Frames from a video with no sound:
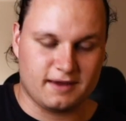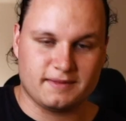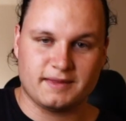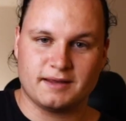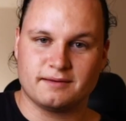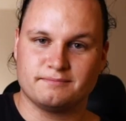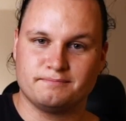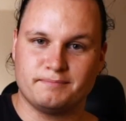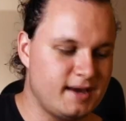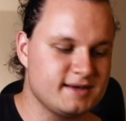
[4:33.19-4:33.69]
and
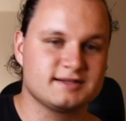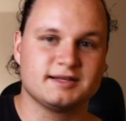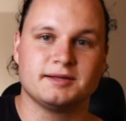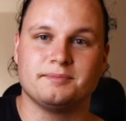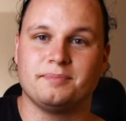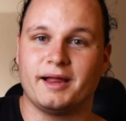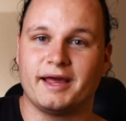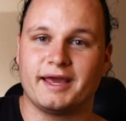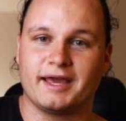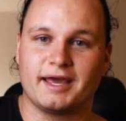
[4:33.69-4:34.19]
then
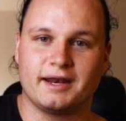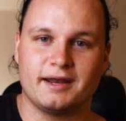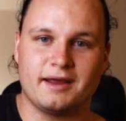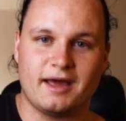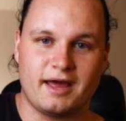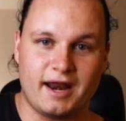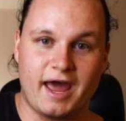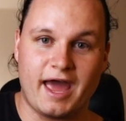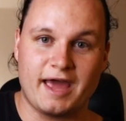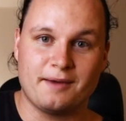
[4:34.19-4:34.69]
basically playing
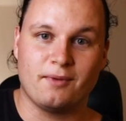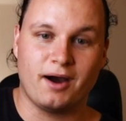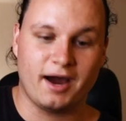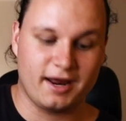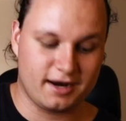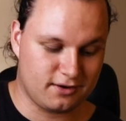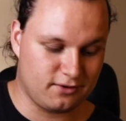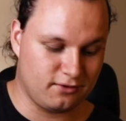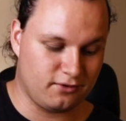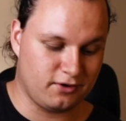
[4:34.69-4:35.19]
an A
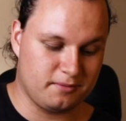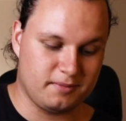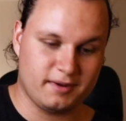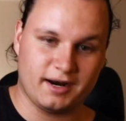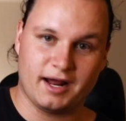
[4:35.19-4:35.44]
minor chord,